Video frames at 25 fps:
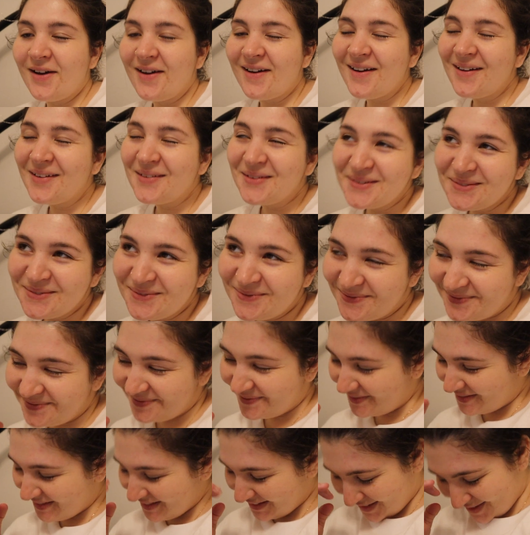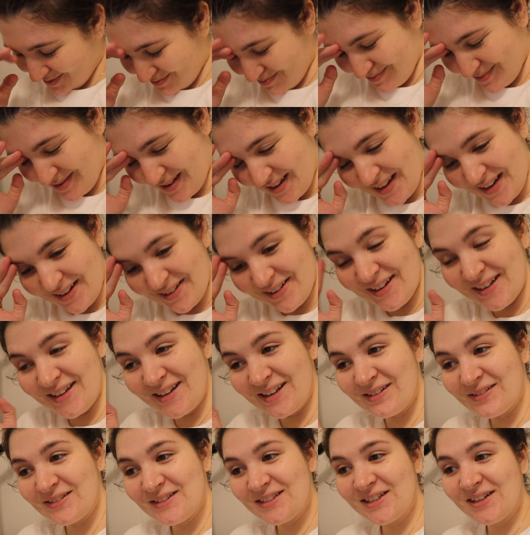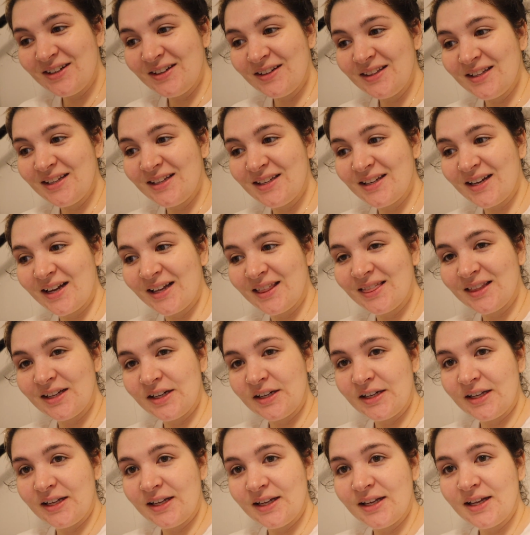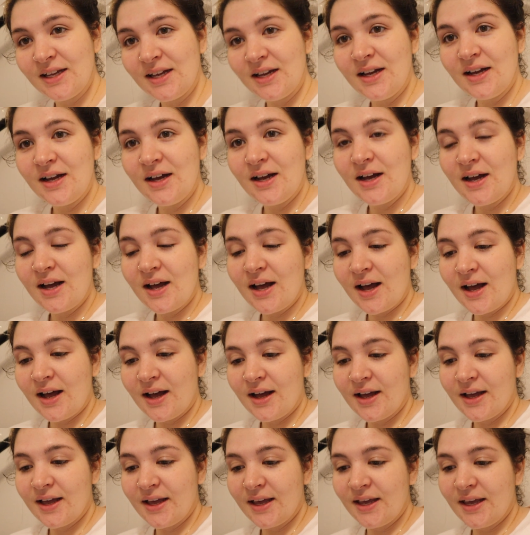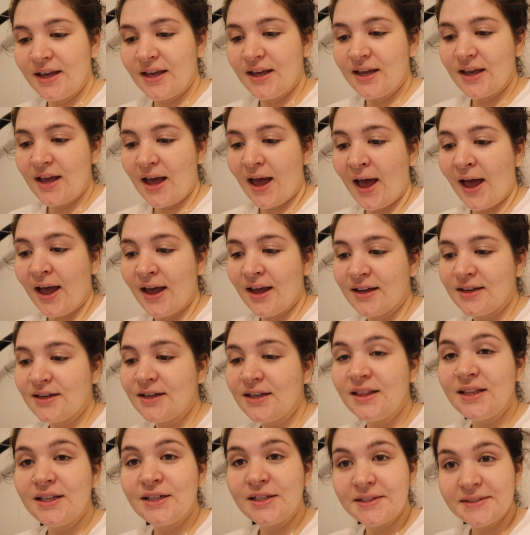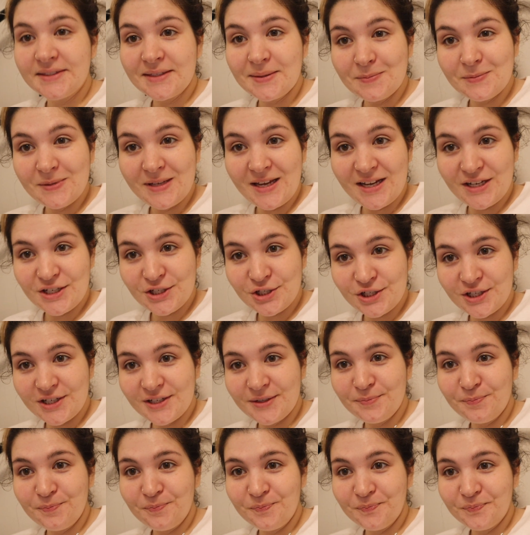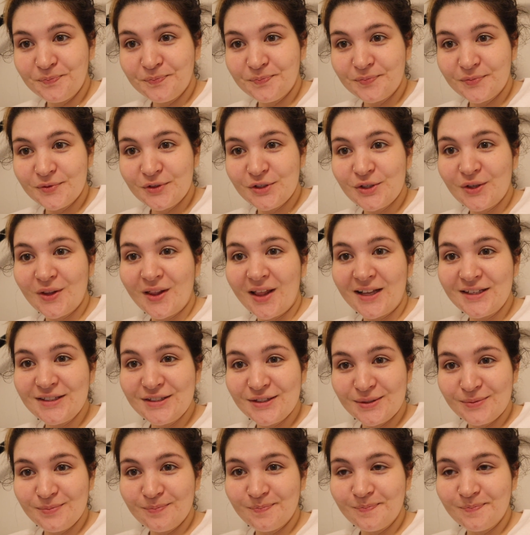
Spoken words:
But right now it's currently 9:30. I had a little temptation, so that's